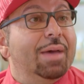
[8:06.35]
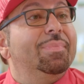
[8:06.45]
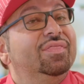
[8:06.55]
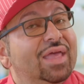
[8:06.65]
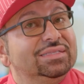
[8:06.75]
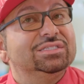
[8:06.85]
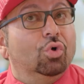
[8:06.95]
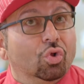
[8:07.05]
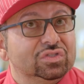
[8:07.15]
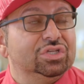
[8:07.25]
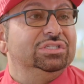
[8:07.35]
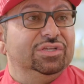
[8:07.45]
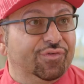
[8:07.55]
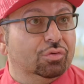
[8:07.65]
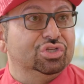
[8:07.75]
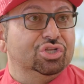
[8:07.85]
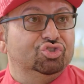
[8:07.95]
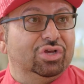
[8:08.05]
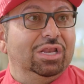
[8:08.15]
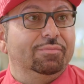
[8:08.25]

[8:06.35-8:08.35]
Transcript: But that's also difficult in Australia